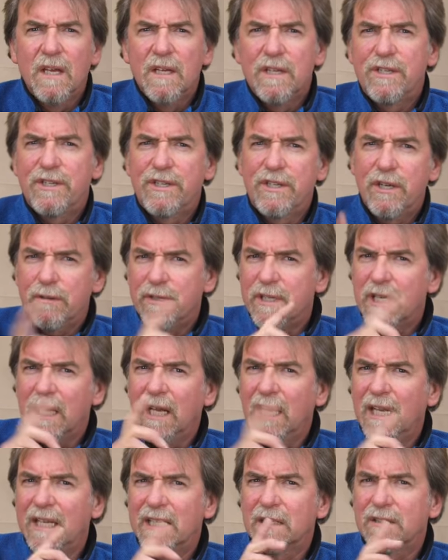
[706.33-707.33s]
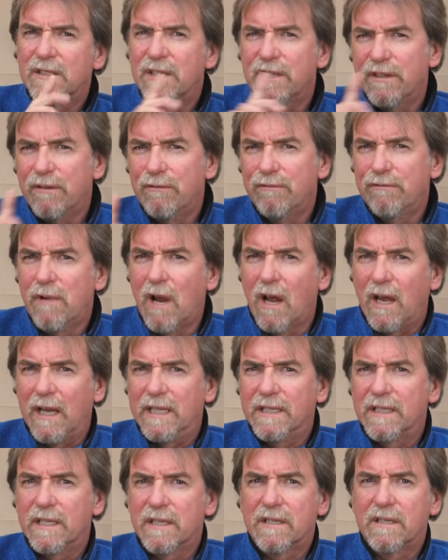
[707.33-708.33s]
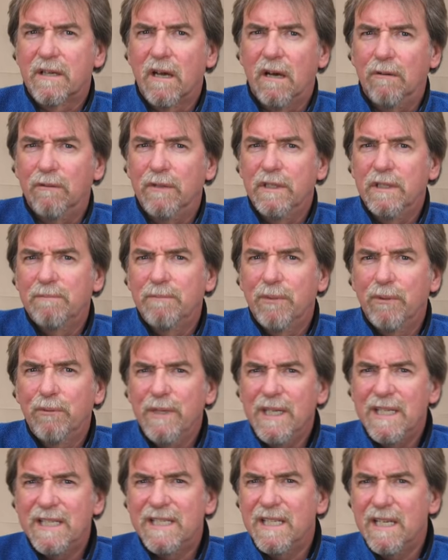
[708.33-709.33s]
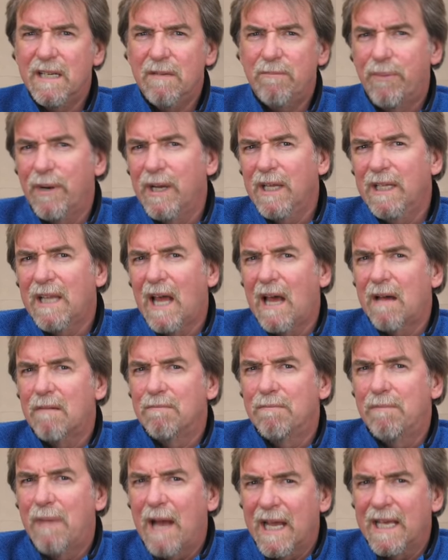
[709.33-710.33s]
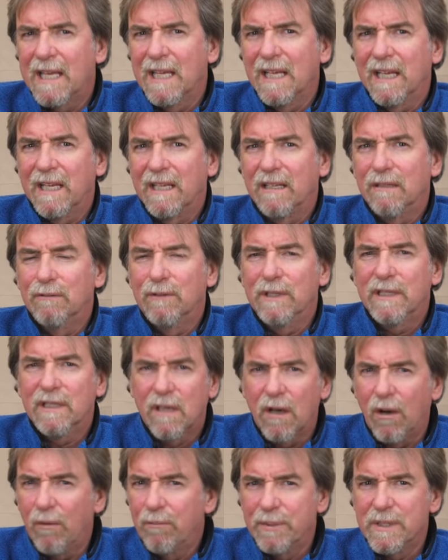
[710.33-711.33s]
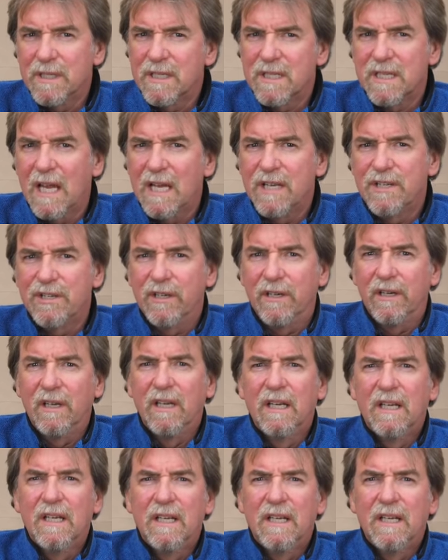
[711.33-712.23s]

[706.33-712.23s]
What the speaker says: Shooting a little to the right to start with, but we did bring that back a little with compensation.